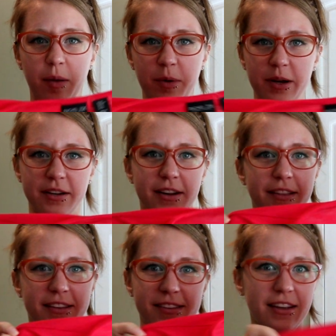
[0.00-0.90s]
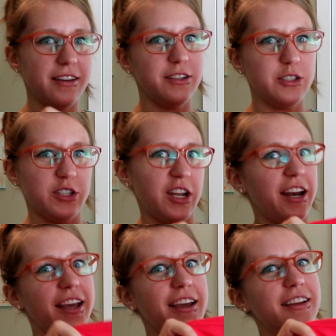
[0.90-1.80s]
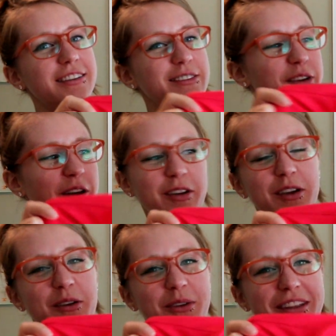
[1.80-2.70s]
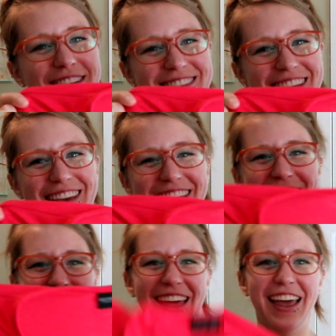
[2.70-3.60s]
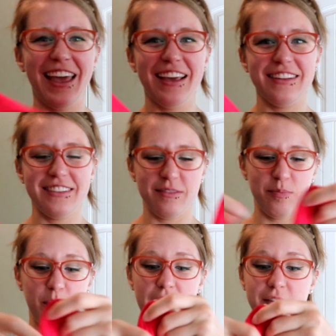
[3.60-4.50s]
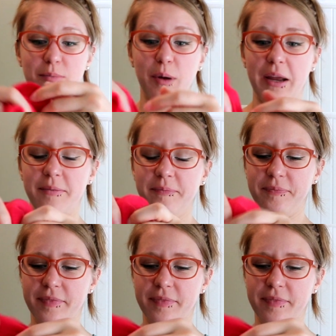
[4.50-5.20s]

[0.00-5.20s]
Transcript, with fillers: vibrant, and the sun is shining in, so now you can really see it's bright.